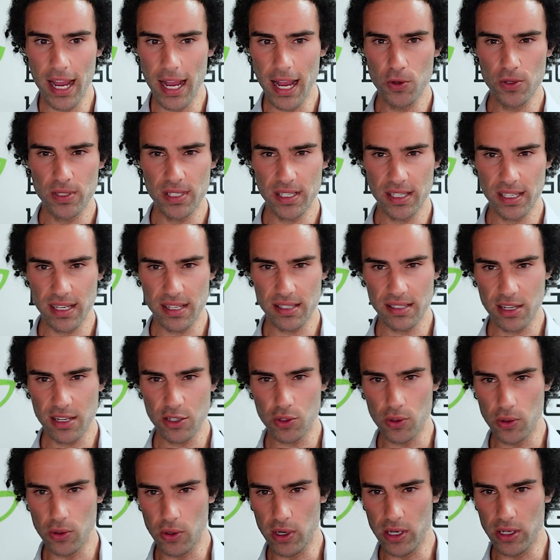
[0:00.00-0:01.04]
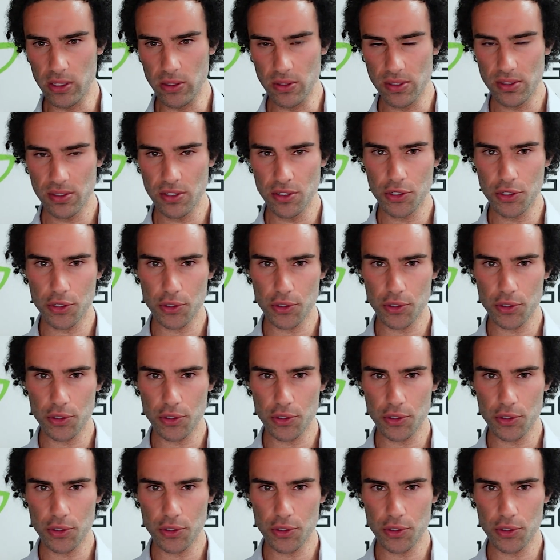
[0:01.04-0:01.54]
using essential oils to